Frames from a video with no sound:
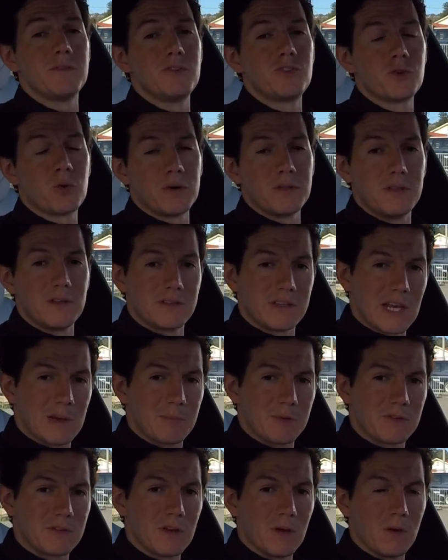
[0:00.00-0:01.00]
enjoyed this
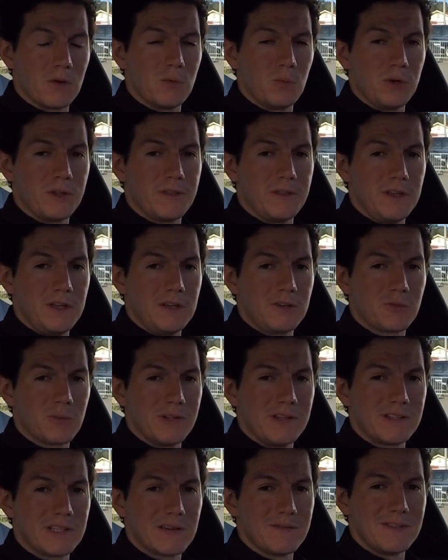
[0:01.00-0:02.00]
episode with the
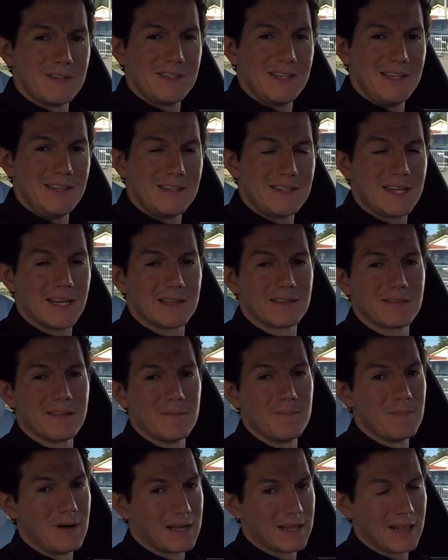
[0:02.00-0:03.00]
2017
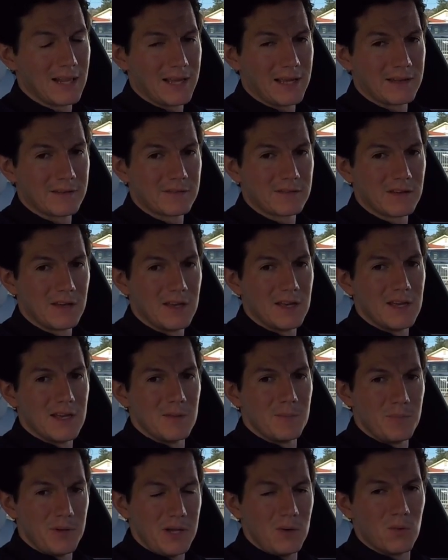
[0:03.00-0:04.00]
Tesla Model S
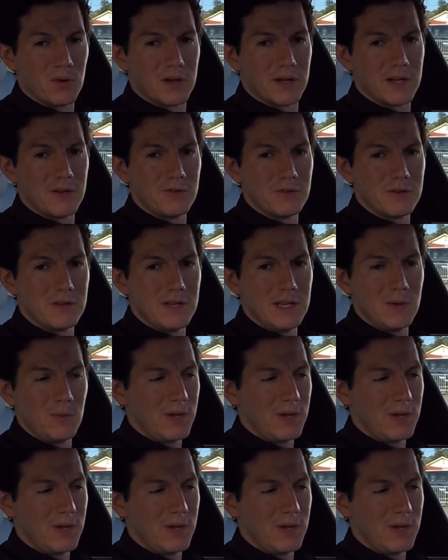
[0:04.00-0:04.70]
P100D.